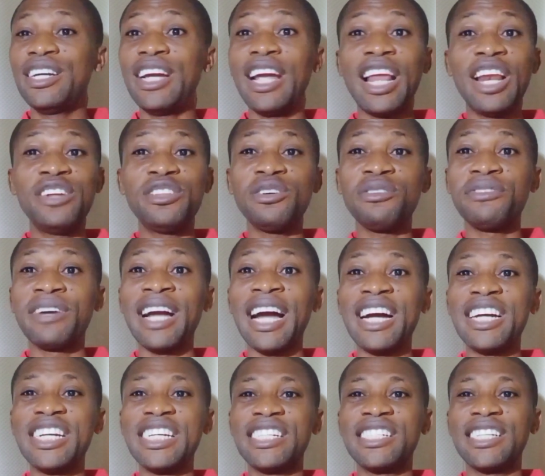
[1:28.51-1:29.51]
A lot of
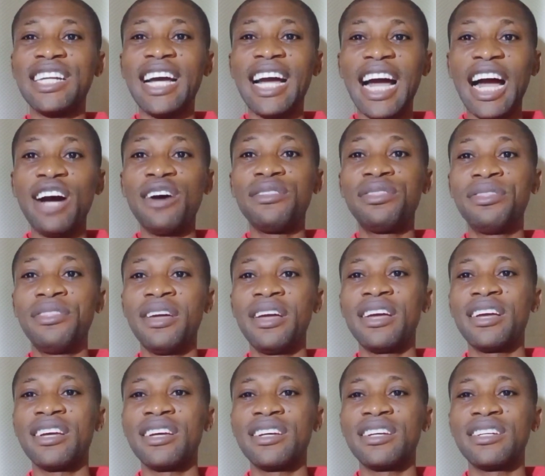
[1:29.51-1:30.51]
guys out
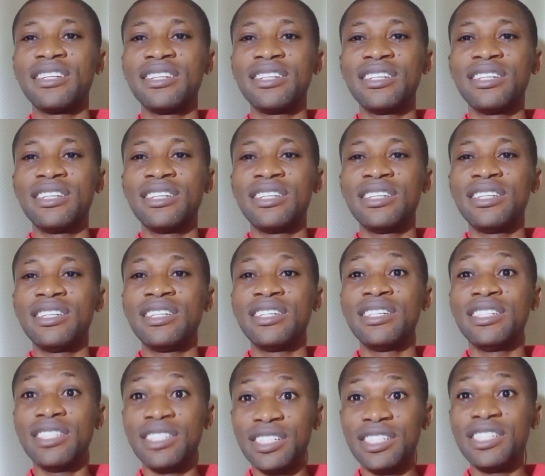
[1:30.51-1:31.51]
there
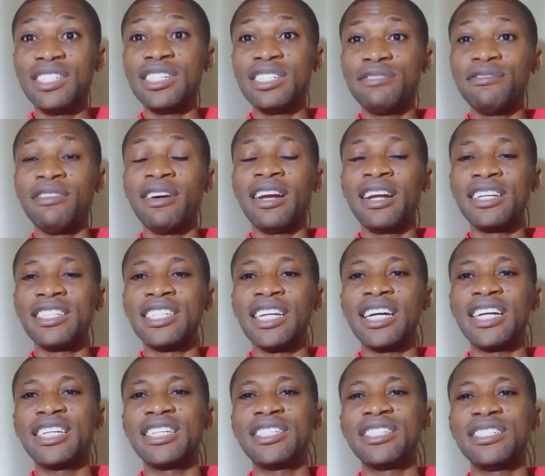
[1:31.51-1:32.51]
sees
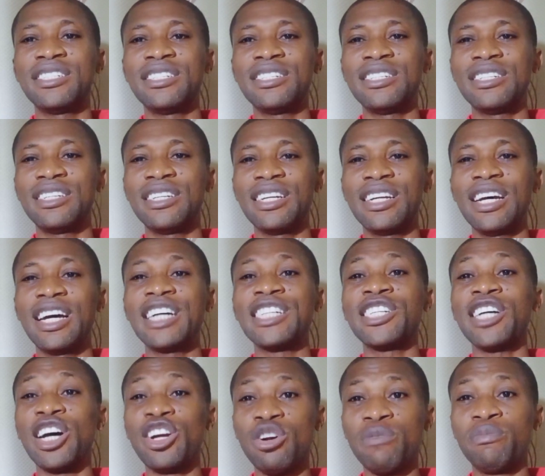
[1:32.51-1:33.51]
Valentine
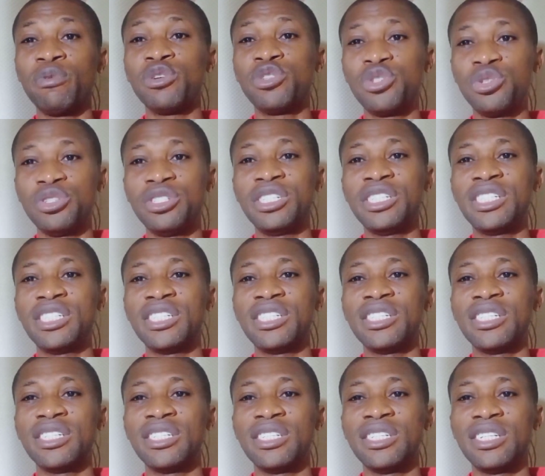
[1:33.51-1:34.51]
as an
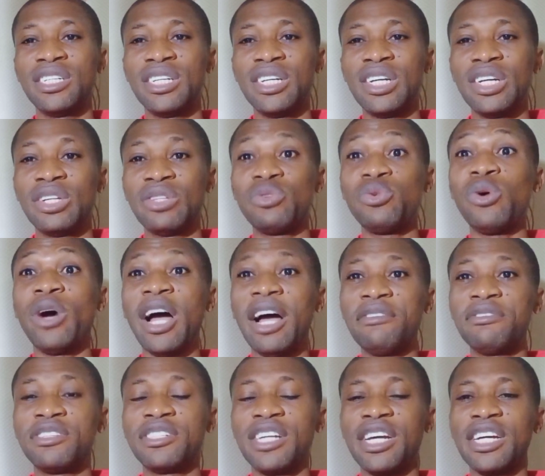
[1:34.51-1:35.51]
opportunity to
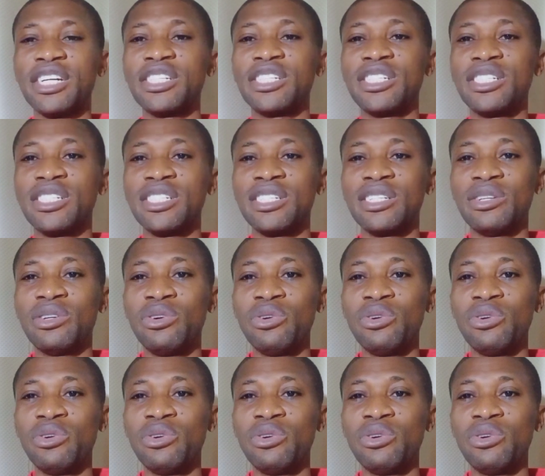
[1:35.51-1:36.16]
have sex